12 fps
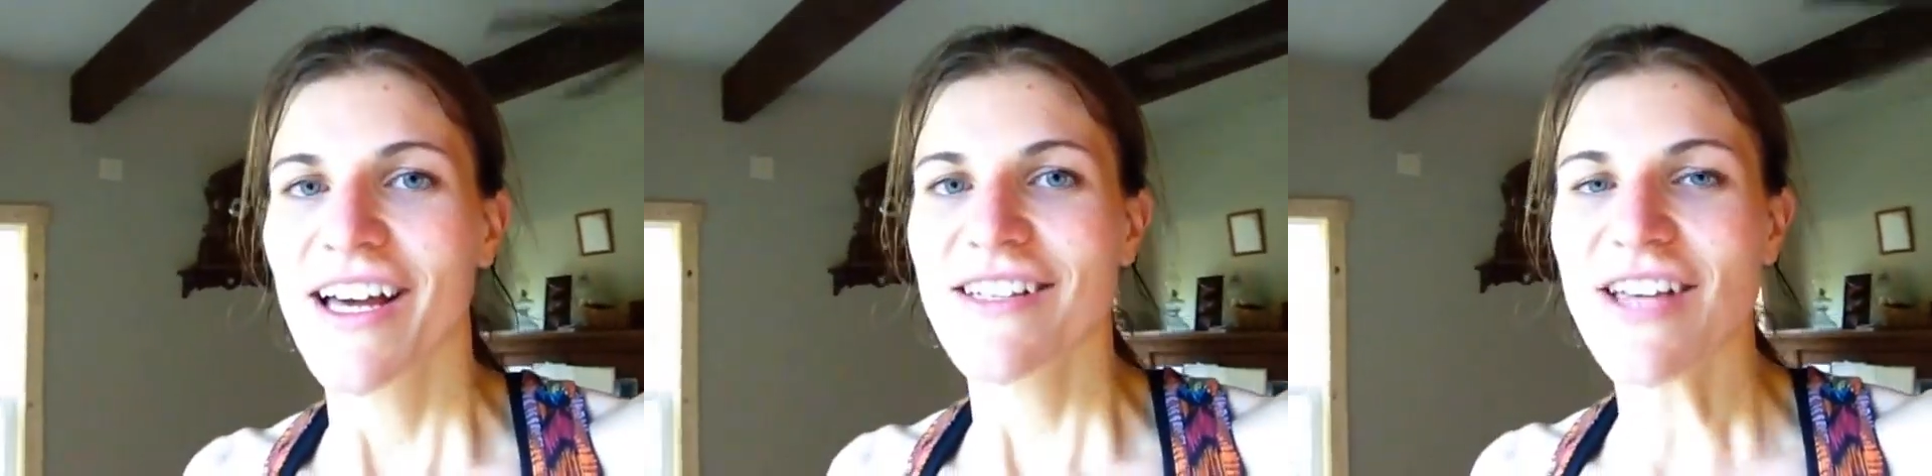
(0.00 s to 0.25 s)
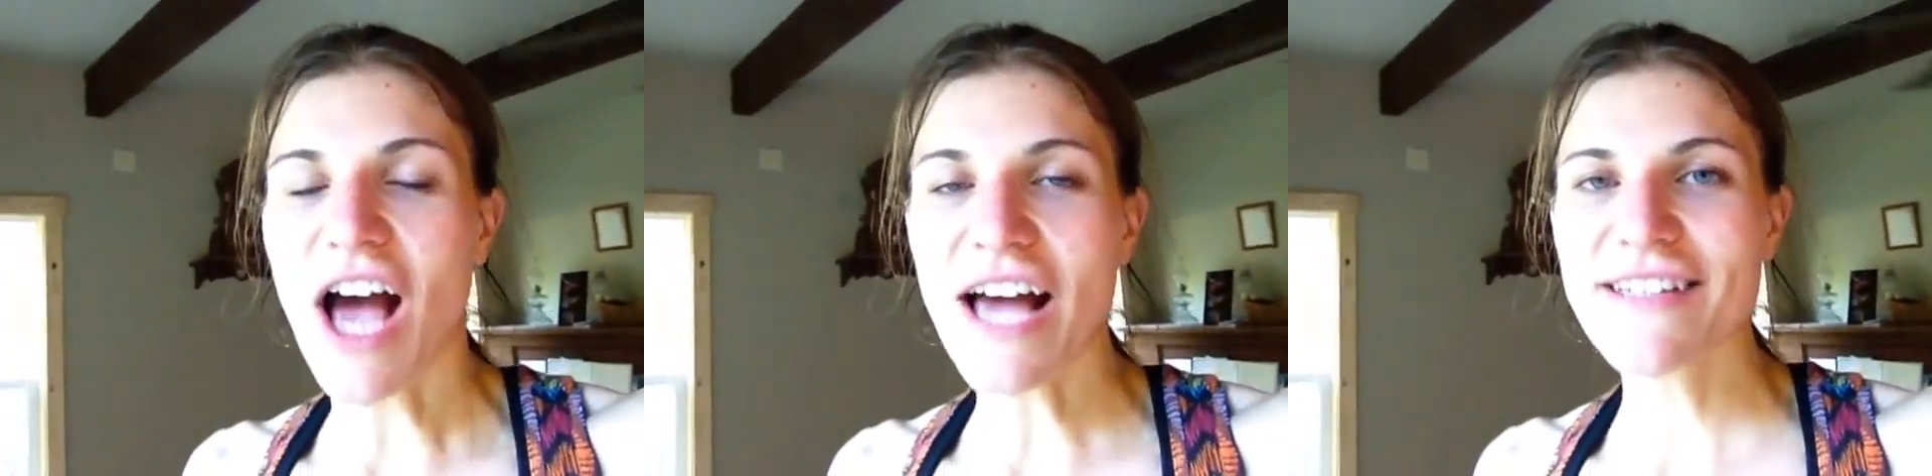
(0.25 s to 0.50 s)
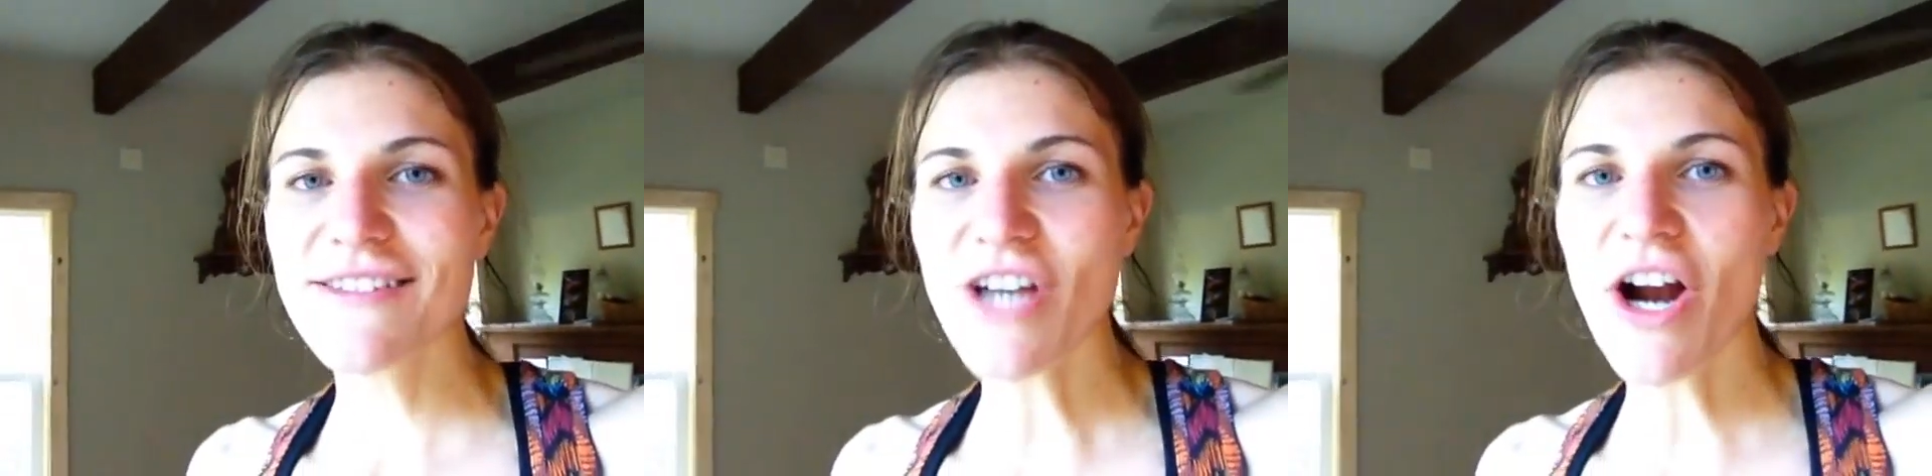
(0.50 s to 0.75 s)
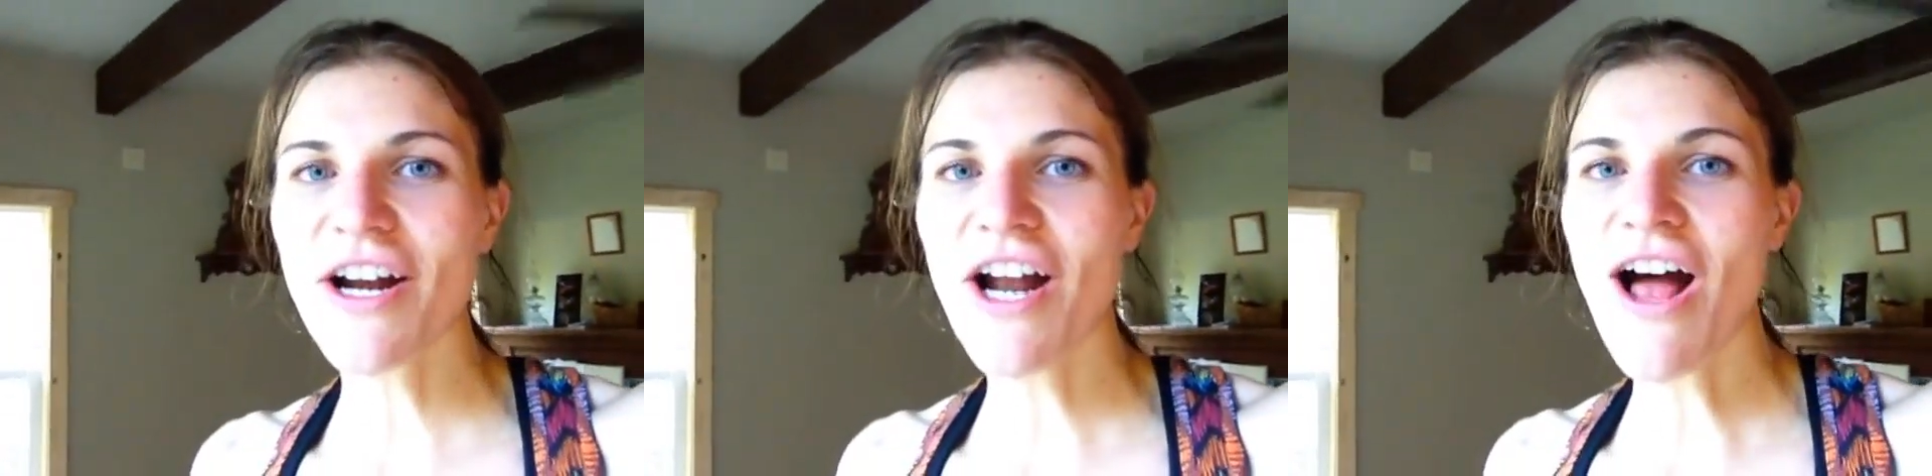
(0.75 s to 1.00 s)
So I
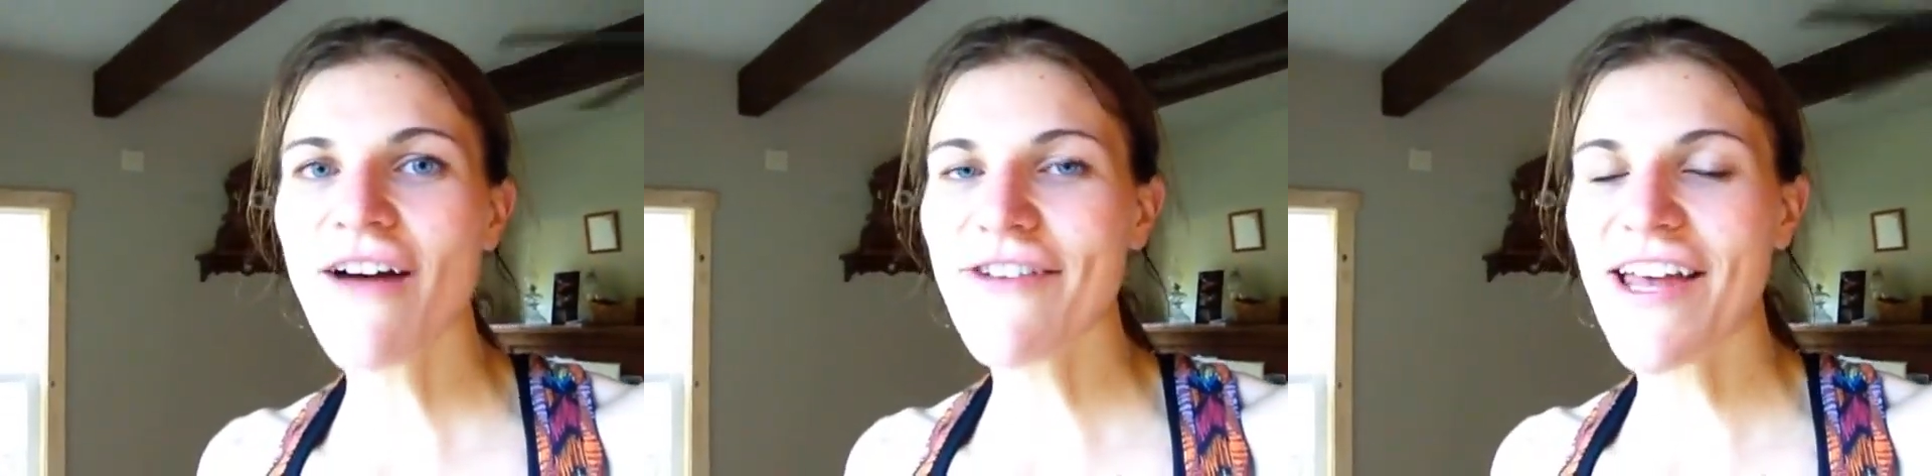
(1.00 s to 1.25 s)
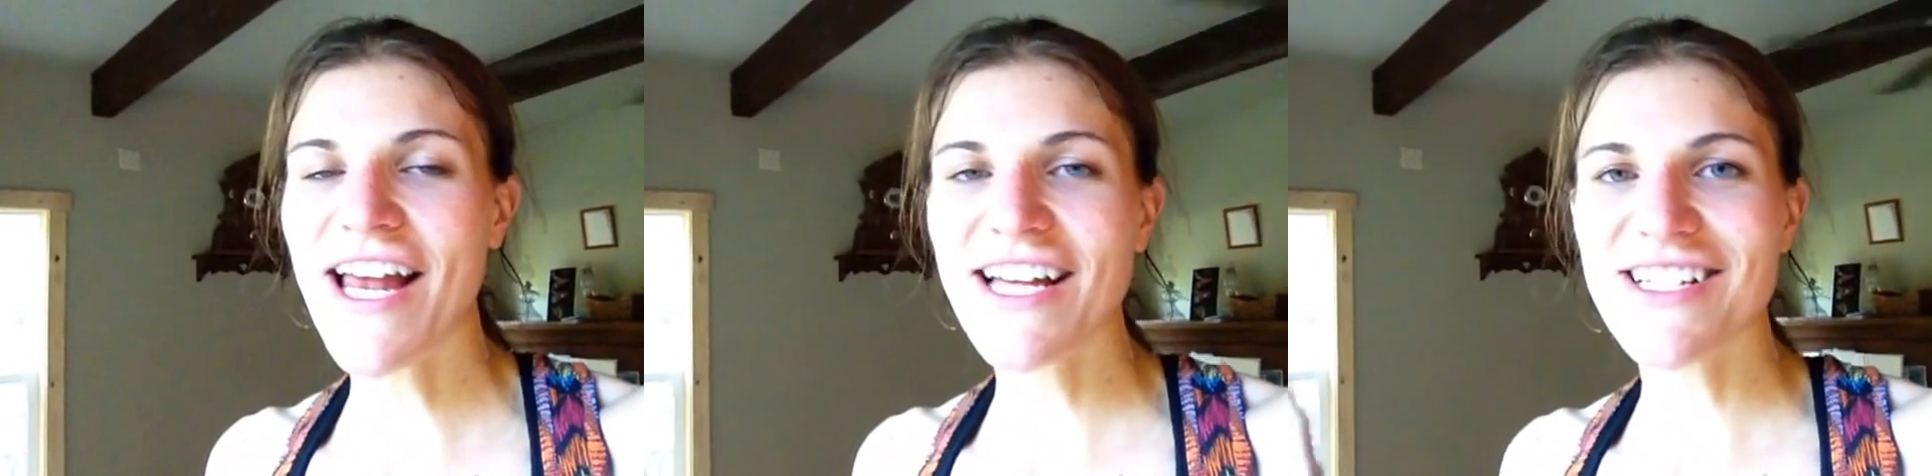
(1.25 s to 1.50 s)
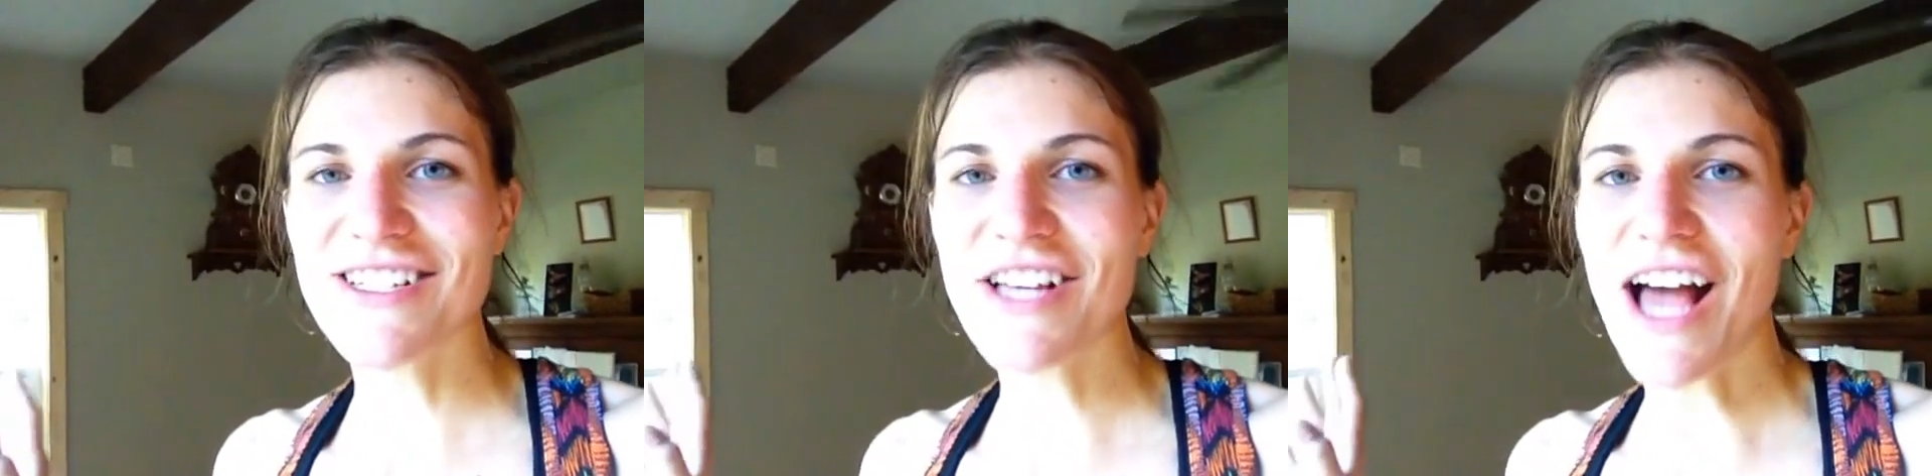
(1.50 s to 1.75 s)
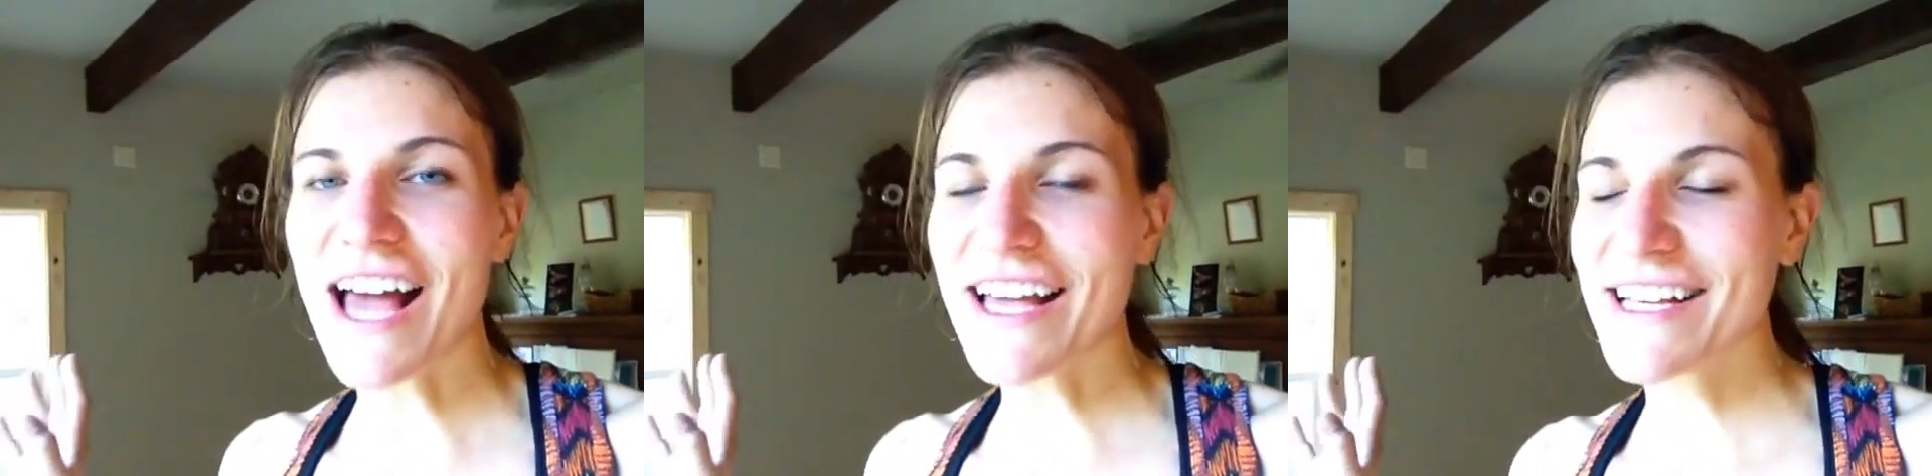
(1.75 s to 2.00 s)
started off and
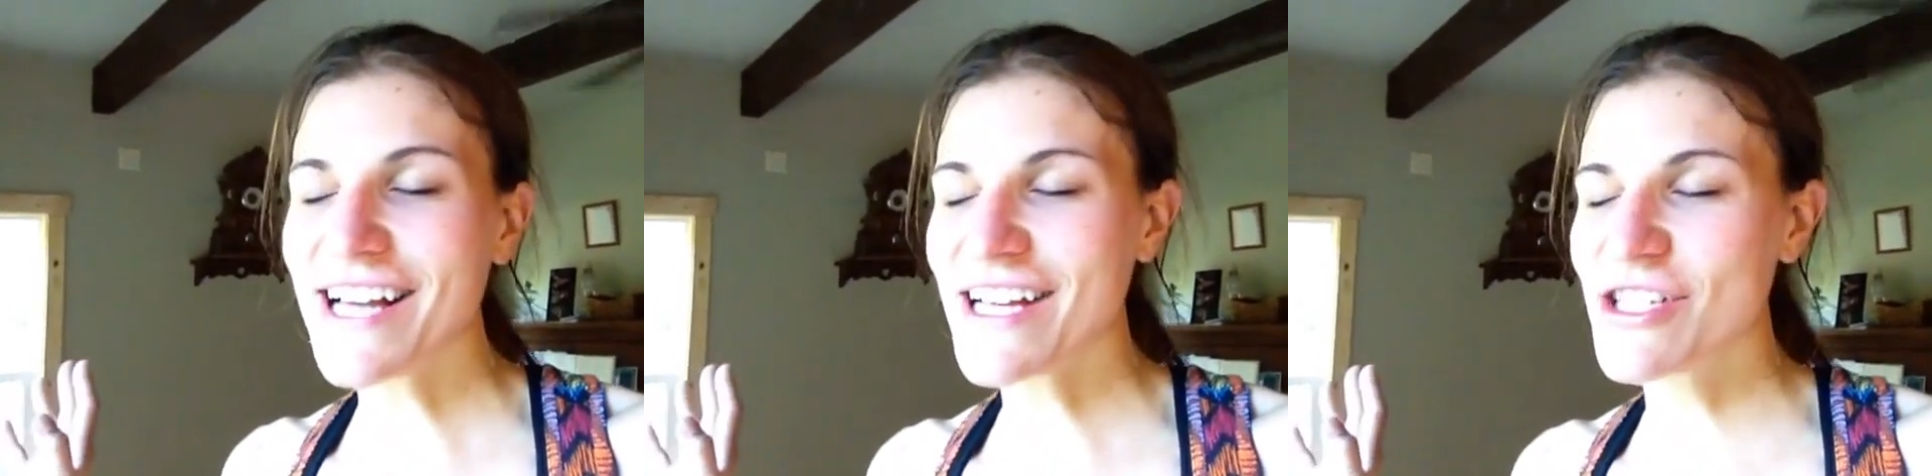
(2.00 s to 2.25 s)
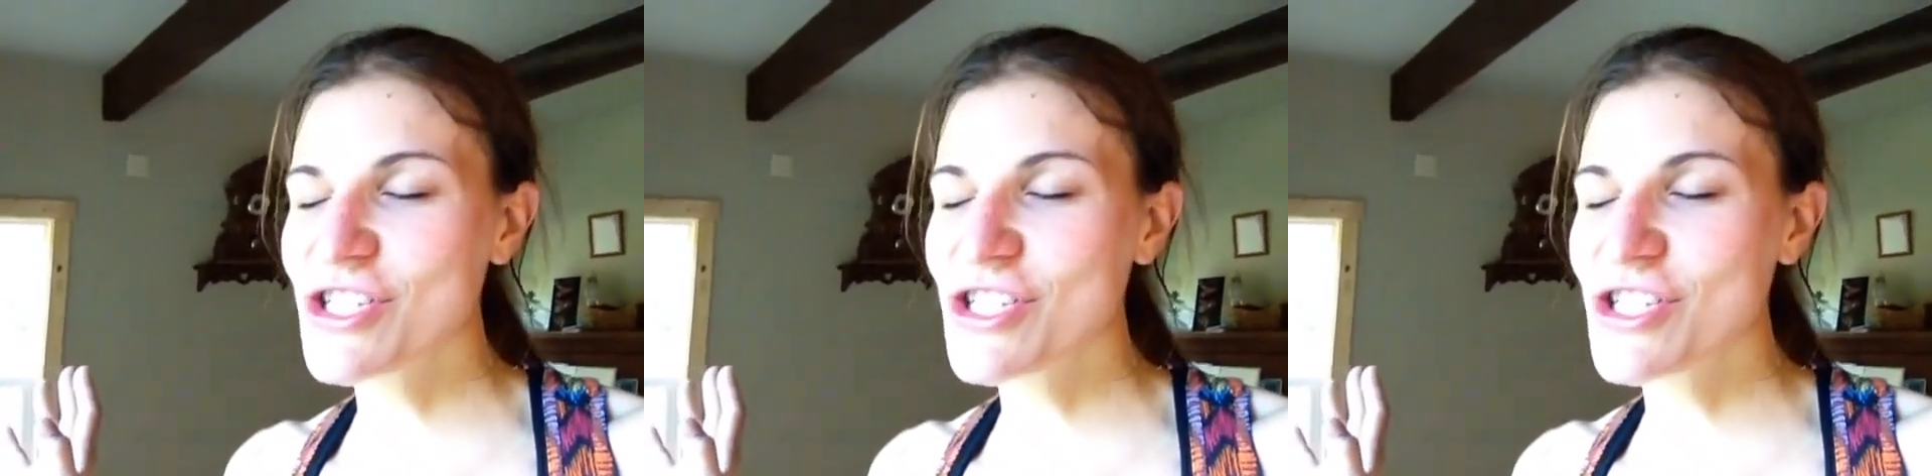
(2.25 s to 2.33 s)
I